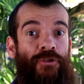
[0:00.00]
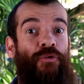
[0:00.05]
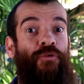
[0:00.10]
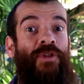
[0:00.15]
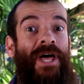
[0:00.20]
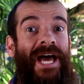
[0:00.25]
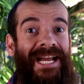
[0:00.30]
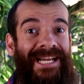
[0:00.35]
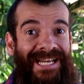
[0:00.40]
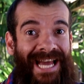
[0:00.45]
to
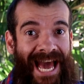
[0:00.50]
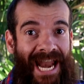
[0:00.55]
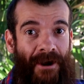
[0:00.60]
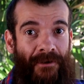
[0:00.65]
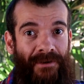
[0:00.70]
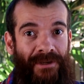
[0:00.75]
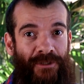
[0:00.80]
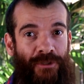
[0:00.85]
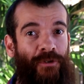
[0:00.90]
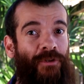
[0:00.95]
that
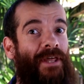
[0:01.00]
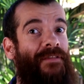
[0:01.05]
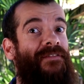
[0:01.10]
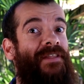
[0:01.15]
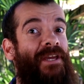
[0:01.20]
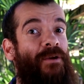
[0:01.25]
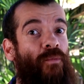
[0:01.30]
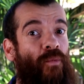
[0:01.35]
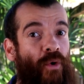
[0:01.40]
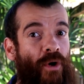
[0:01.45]
gallery, so that
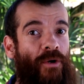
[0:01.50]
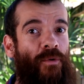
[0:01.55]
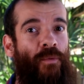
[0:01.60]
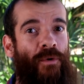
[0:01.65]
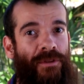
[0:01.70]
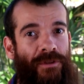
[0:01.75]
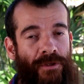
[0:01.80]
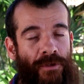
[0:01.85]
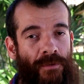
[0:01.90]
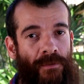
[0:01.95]
they work
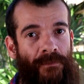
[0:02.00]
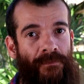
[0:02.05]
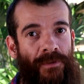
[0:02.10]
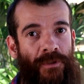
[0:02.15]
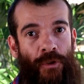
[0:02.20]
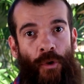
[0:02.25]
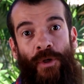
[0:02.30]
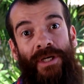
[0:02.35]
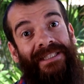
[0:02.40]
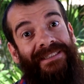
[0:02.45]
with you.
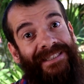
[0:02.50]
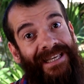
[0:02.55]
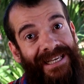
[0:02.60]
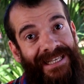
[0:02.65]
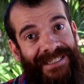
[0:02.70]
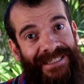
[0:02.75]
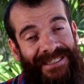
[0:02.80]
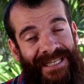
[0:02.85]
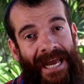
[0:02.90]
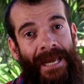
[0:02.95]
So it
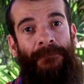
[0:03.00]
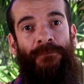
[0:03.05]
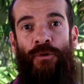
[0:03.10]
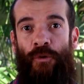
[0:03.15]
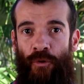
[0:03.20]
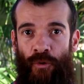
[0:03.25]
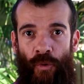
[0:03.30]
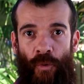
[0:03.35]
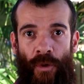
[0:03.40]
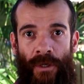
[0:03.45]
takes time
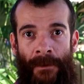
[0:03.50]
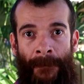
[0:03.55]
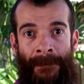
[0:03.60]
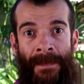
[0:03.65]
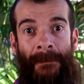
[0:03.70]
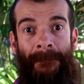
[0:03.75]
to do it.